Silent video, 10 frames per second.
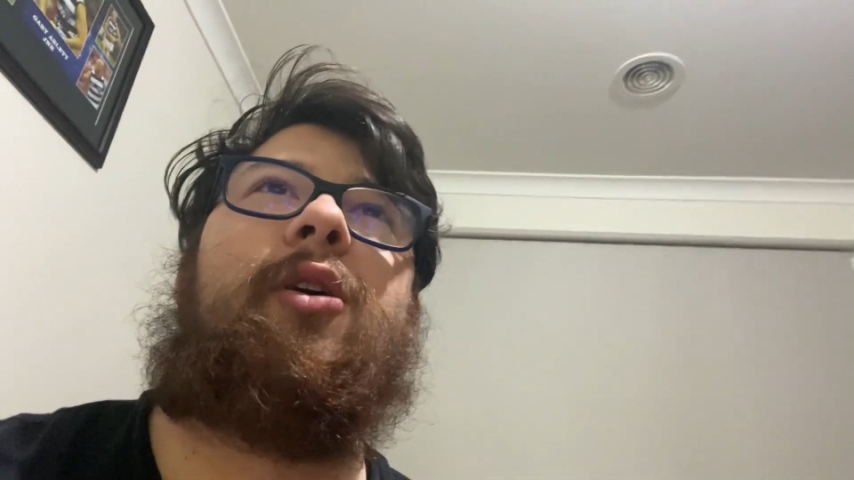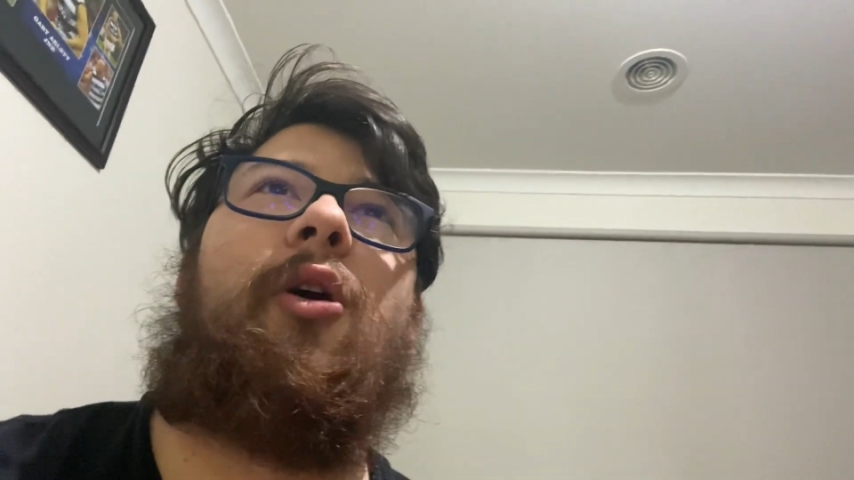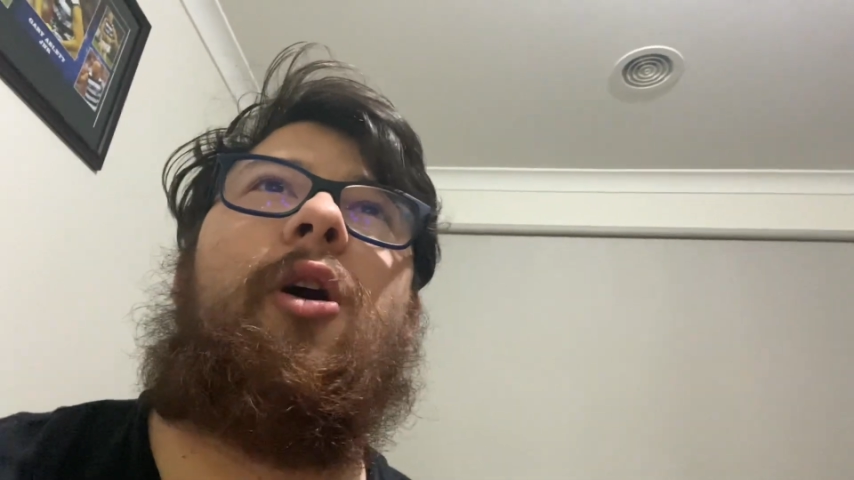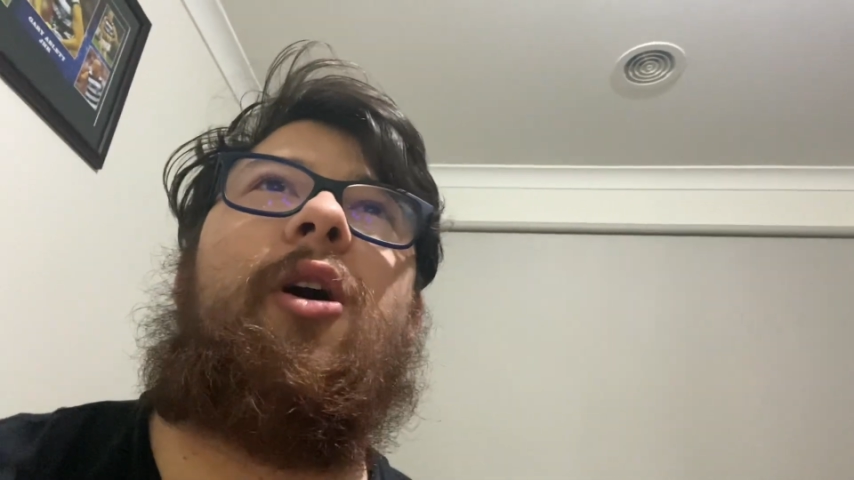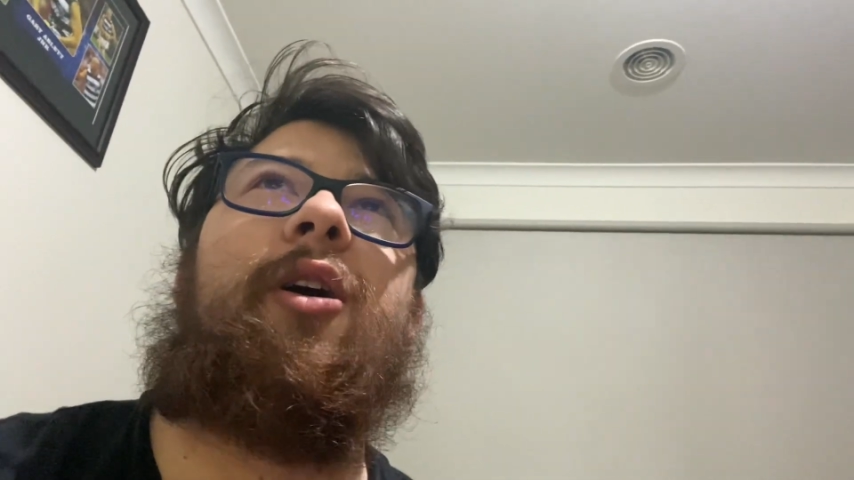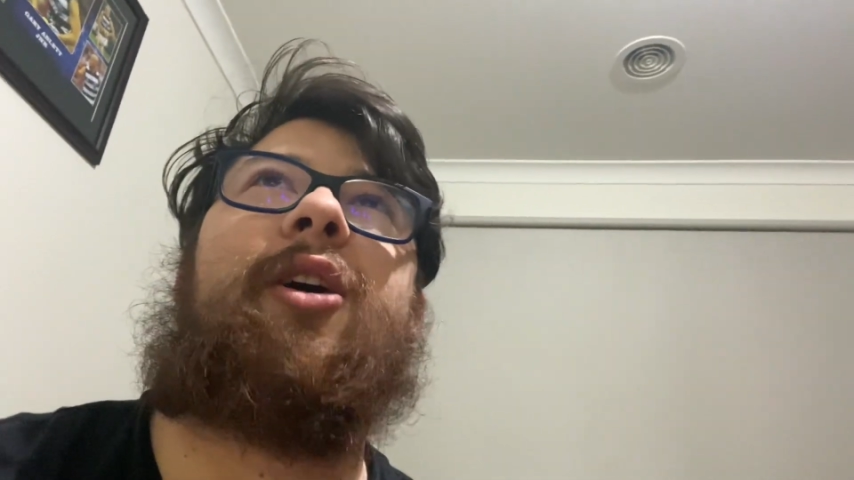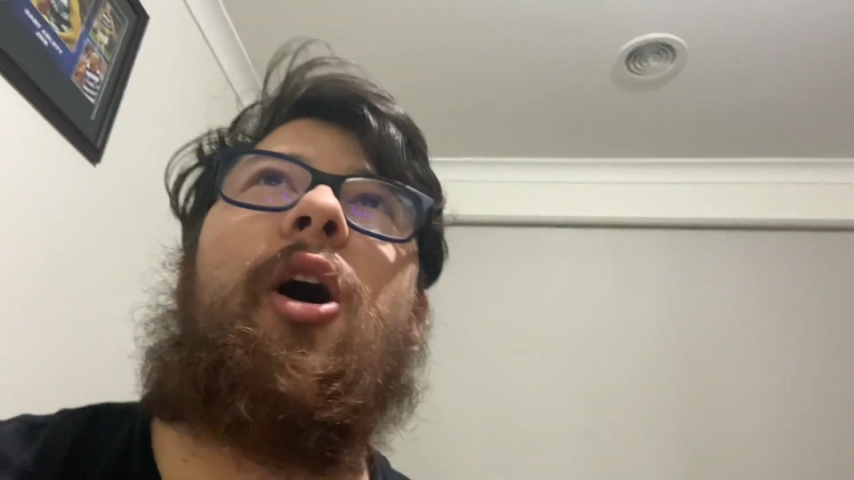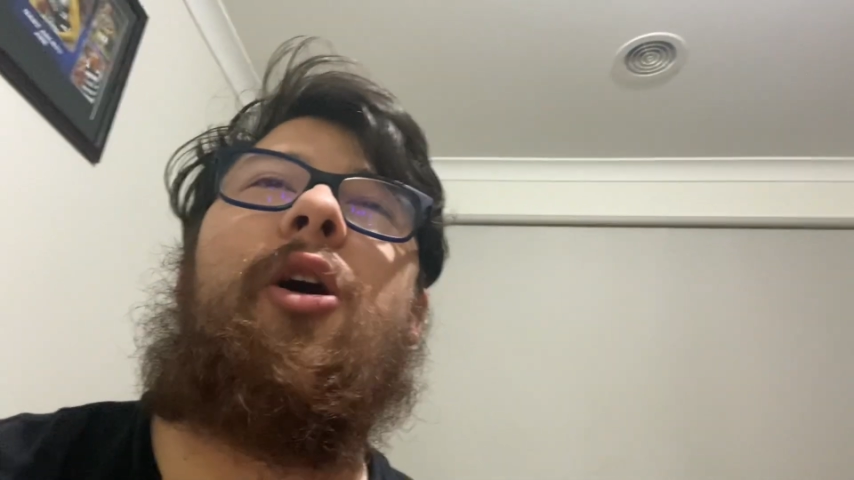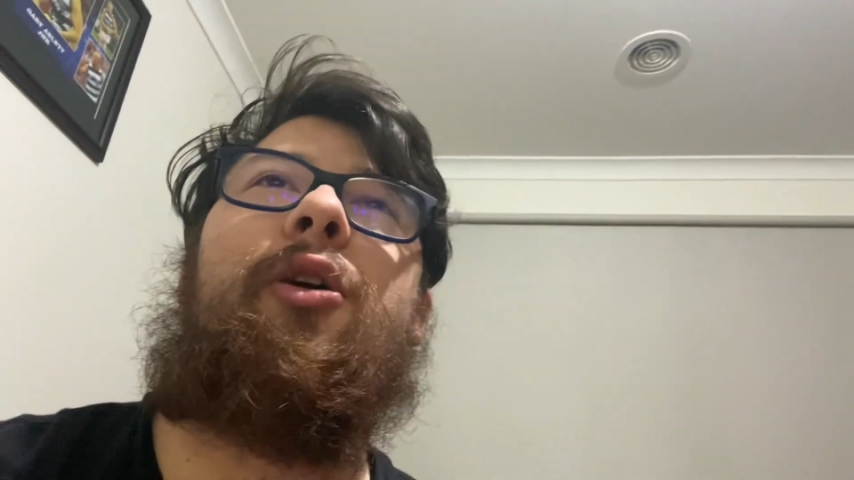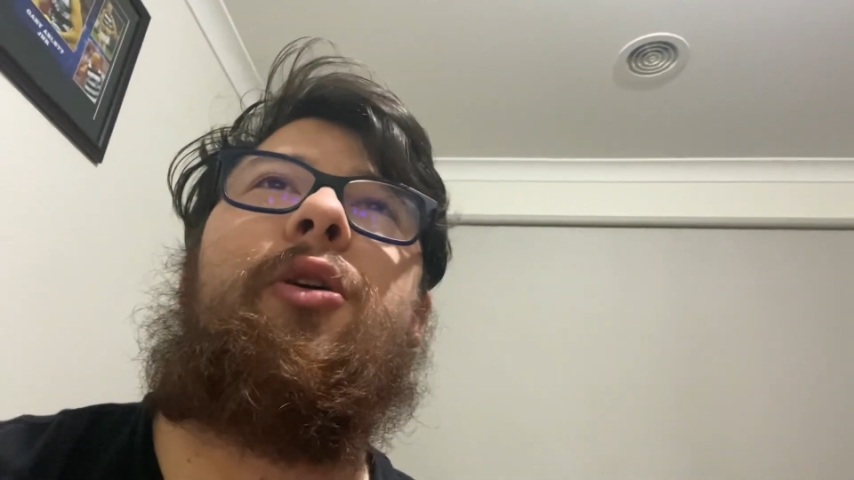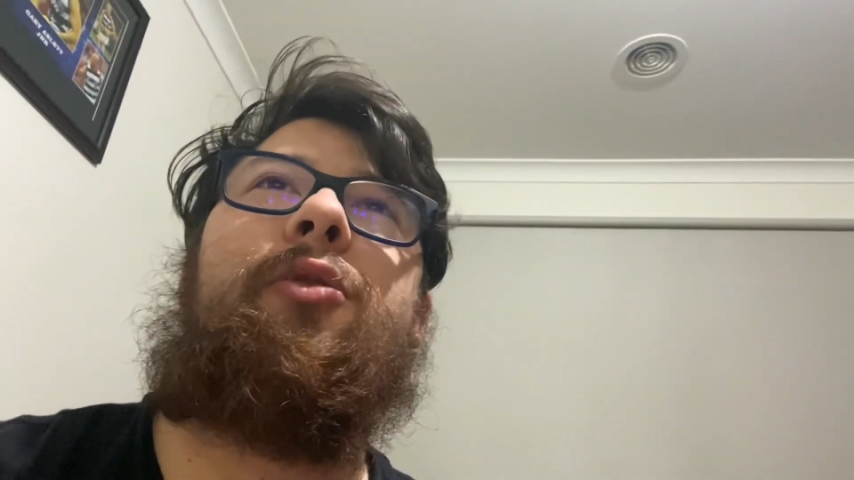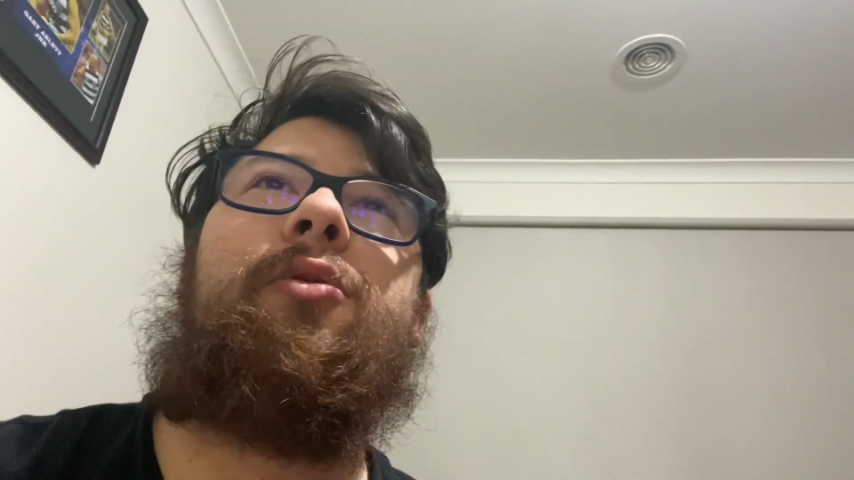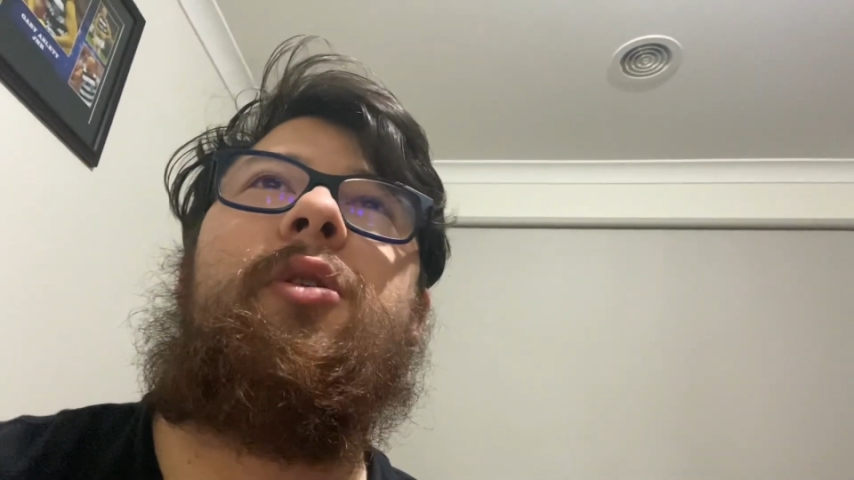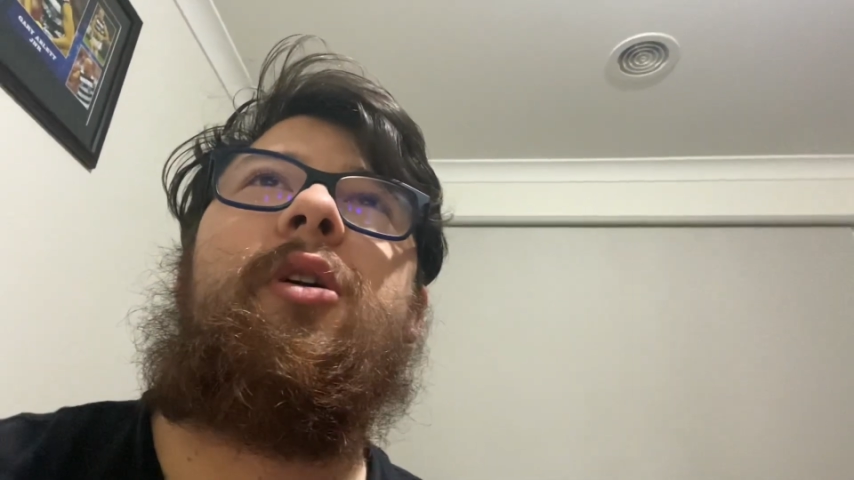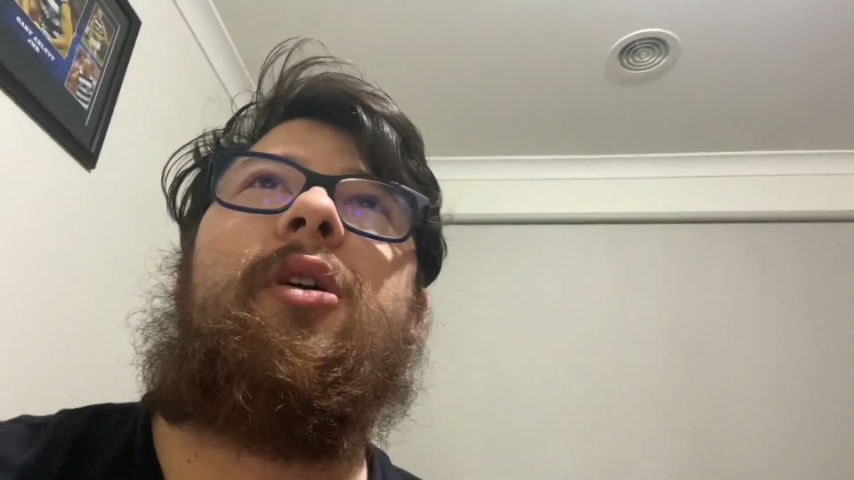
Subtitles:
Oh, Kyle